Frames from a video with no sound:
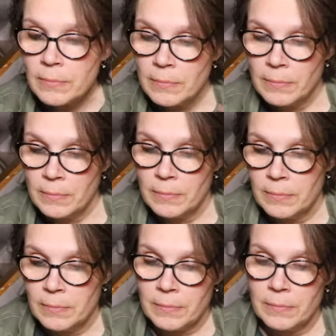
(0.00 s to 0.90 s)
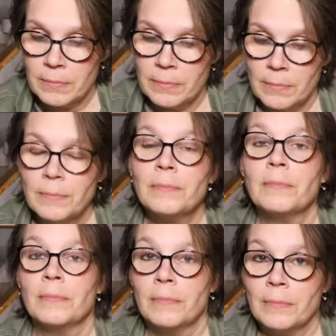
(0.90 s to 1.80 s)

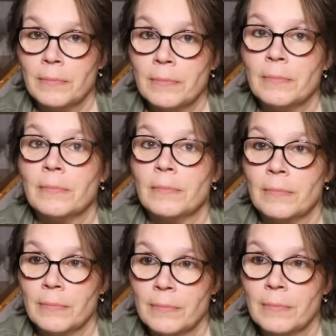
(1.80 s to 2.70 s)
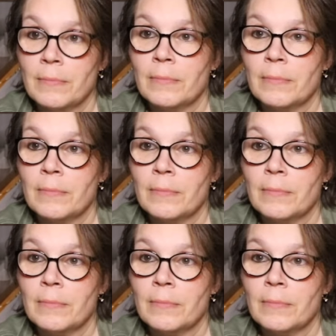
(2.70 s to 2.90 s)
No words are spoken by the person on screen.